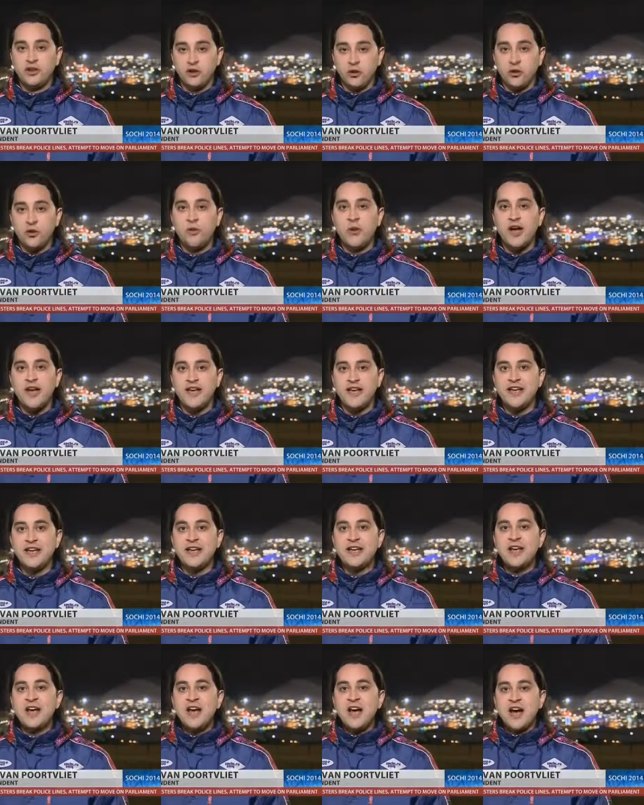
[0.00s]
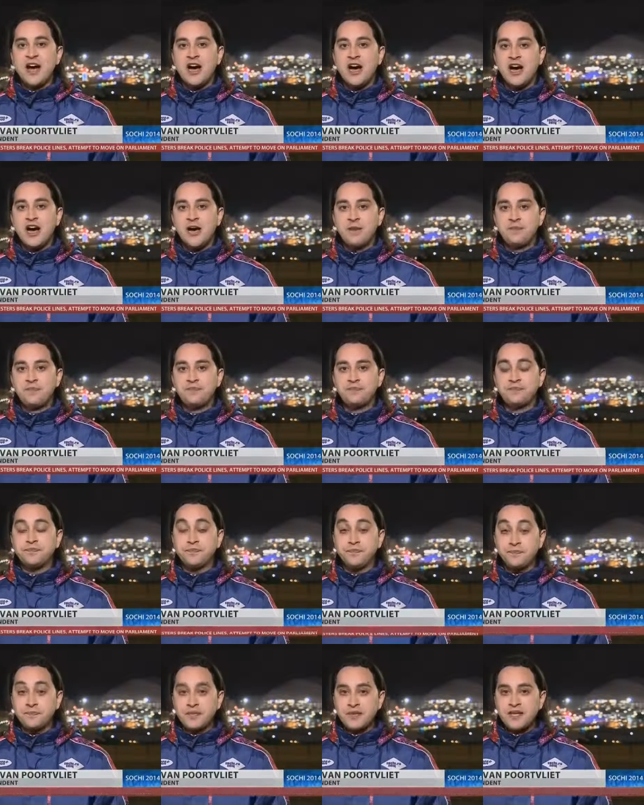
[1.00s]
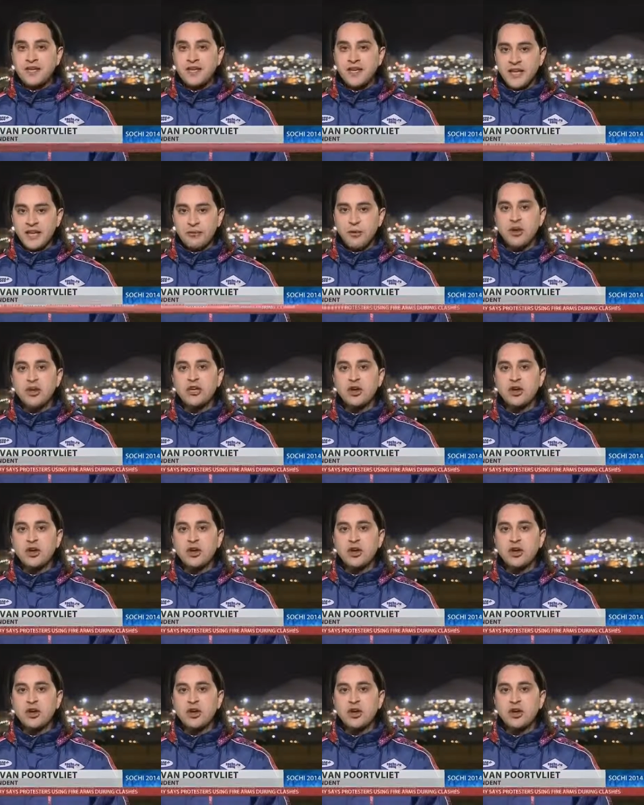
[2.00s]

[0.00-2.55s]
Norway. Um, he